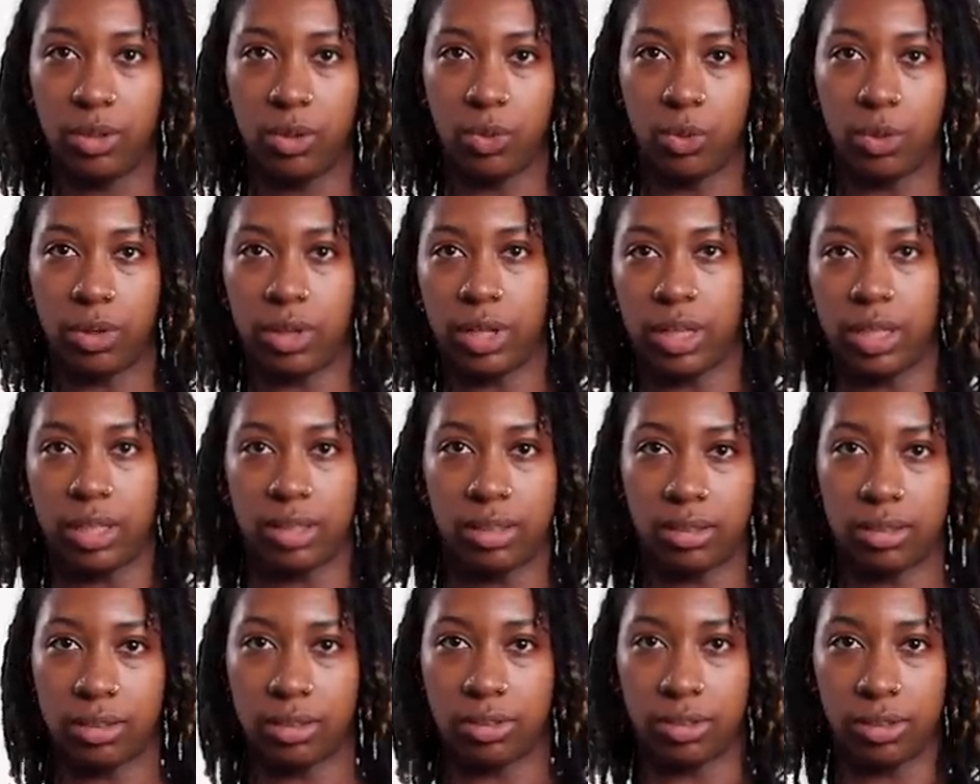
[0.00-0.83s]
we're
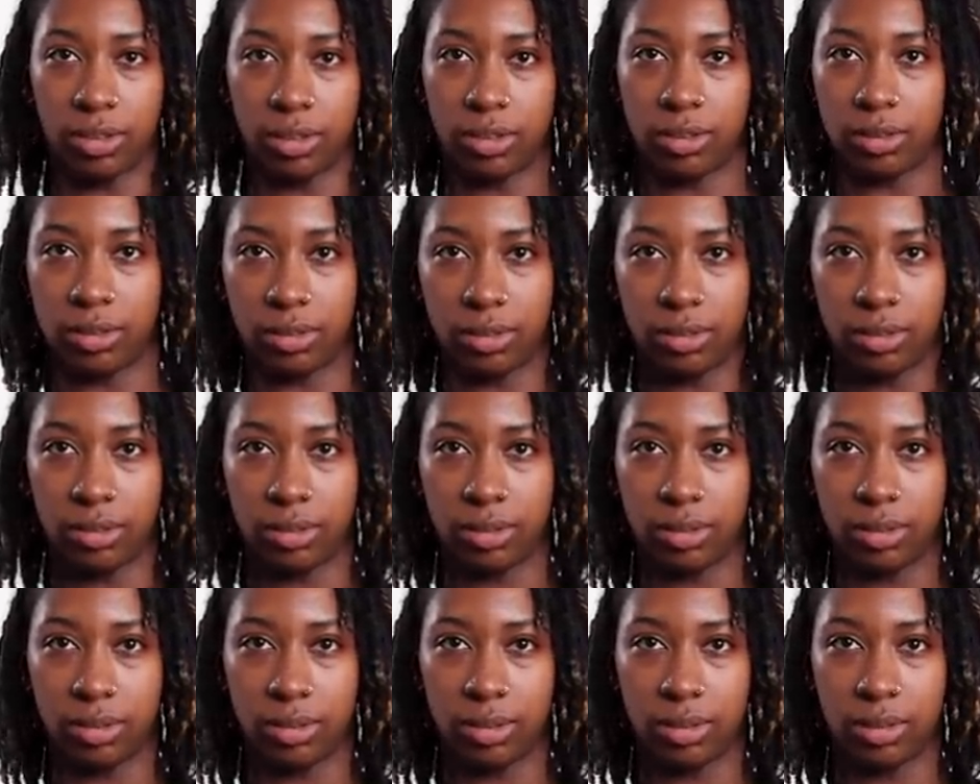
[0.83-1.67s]
against each other,
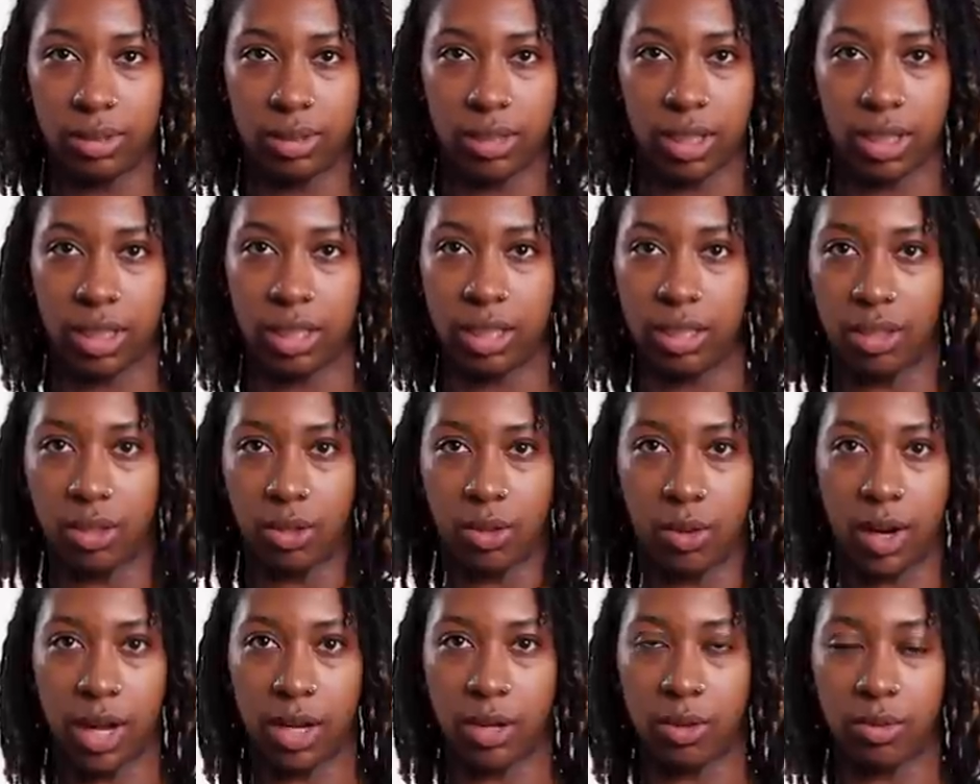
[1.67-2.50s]
saying,
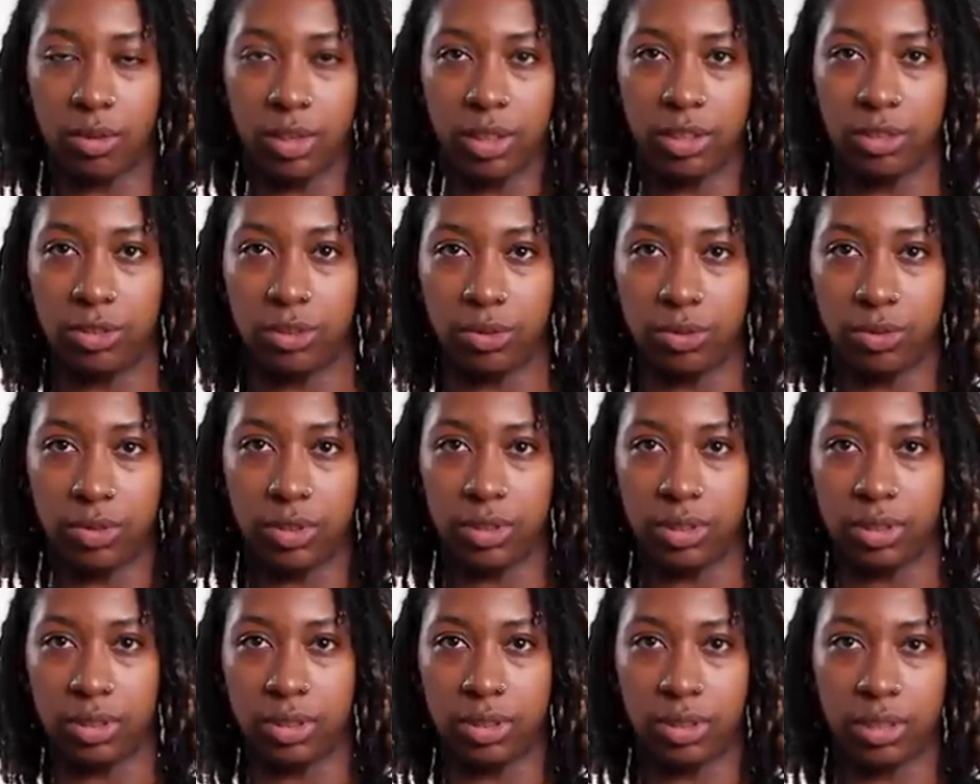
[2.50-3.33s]
oh, I don't need you for
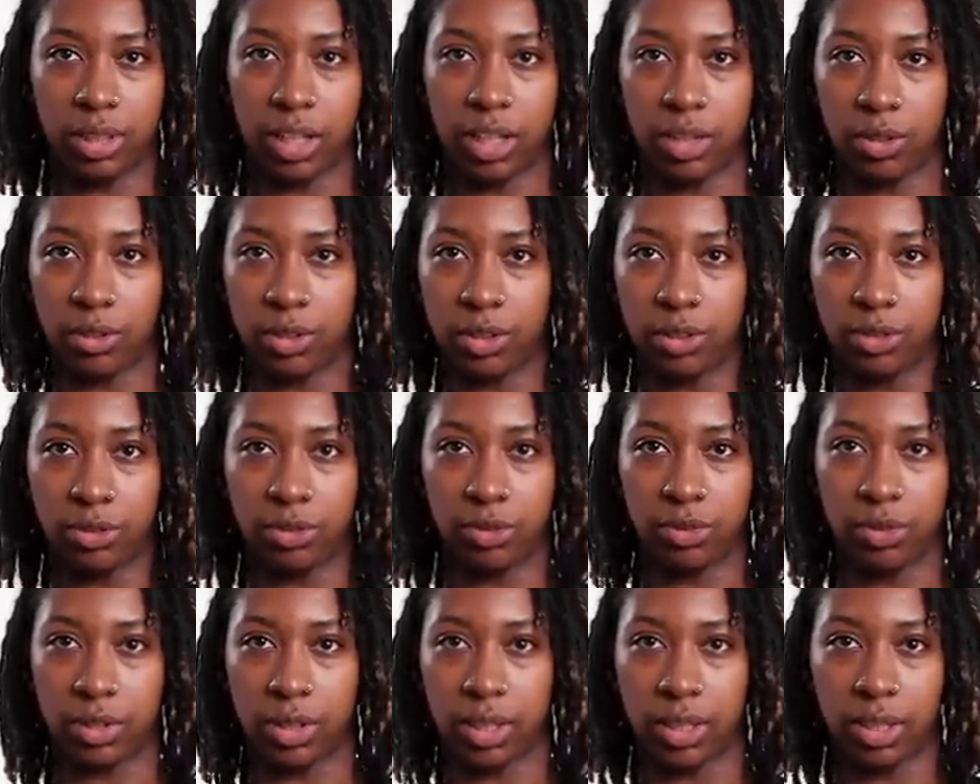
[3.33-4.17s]
this and I don't need you
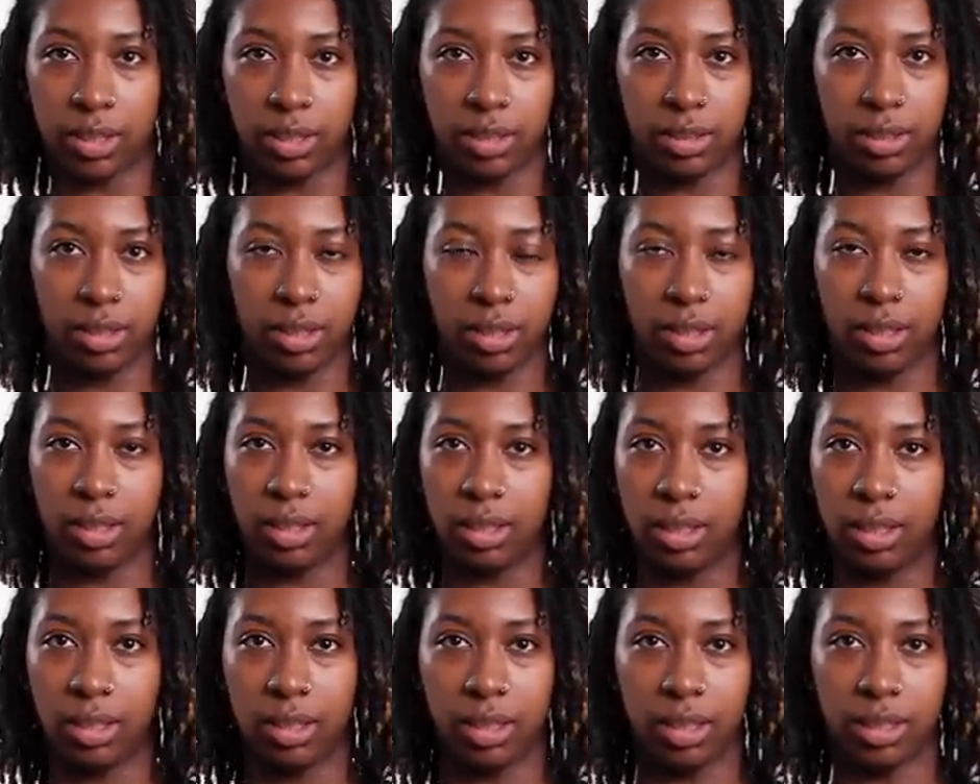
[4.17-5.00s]
for that.
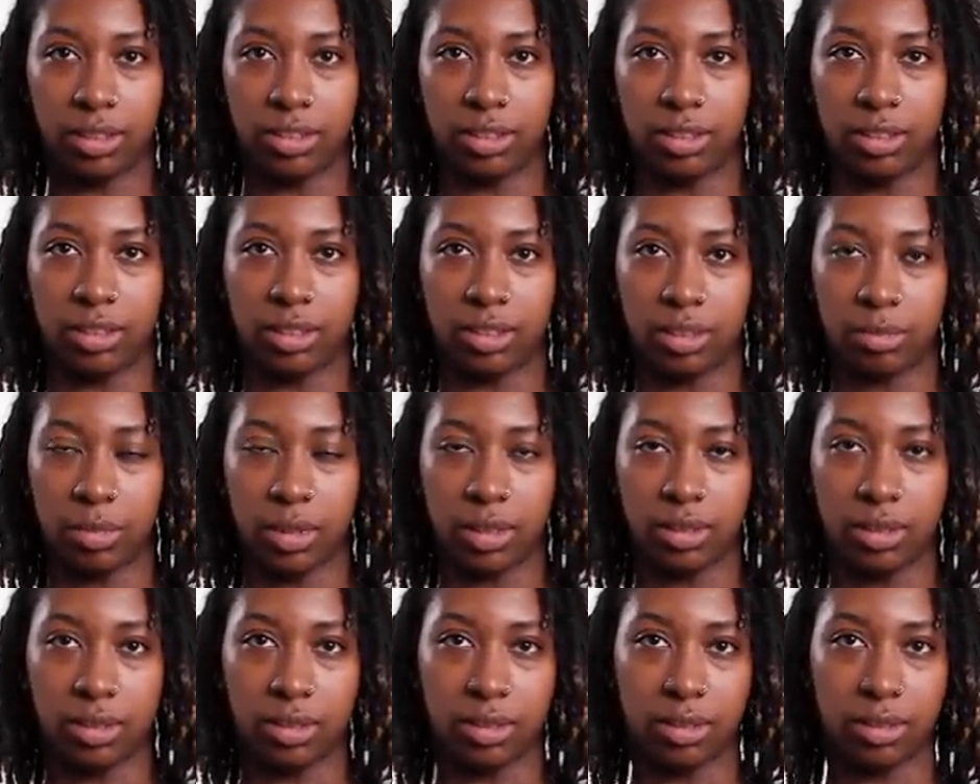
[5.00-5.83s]
It just doesn't
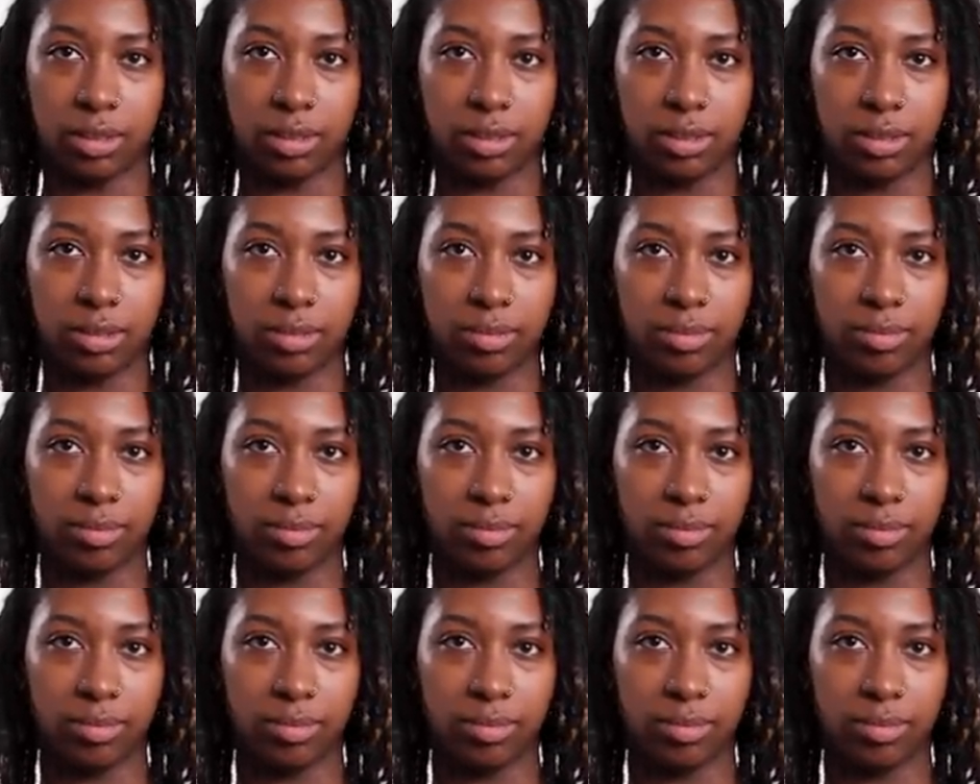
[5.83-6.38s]
make sense.